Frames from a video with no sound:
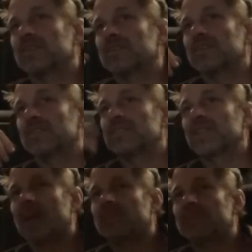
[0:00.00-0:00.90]
these
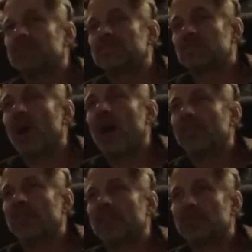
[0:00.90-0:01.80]
guys saw
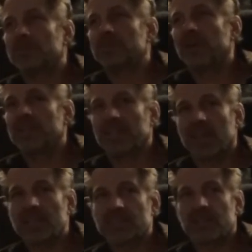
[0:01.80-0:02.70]
that he was fighting
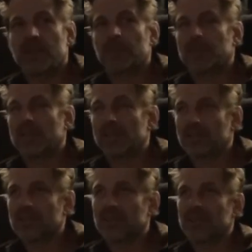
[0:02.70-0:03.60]
against them and that
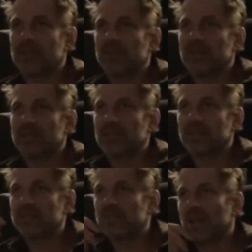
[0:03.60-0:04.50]

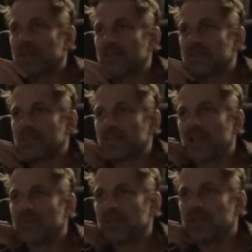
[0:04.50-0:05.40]
he's not an
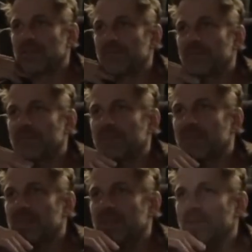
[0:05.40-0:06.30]
enemy.
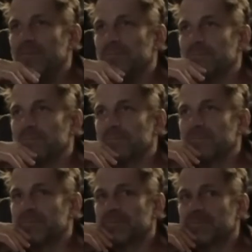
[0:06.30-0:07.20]
And
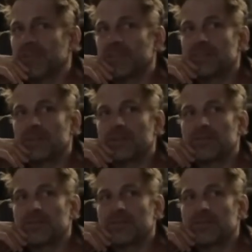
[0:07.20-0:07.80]
so